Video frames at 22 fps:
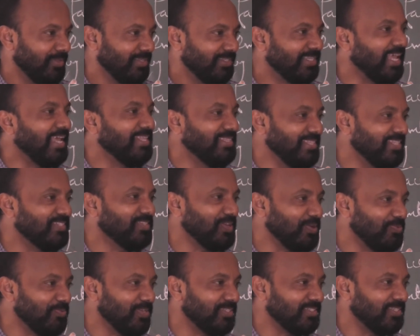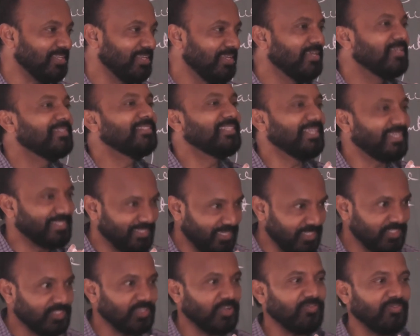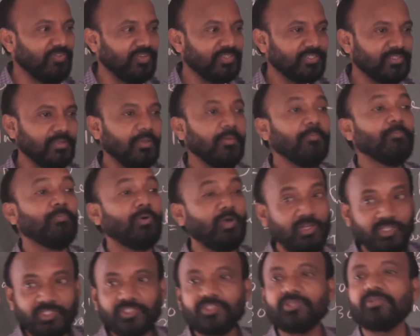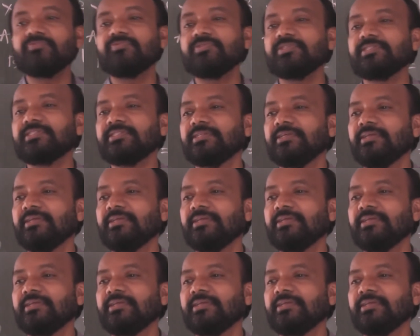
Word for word: shiny surface, chick chick surface, polished surface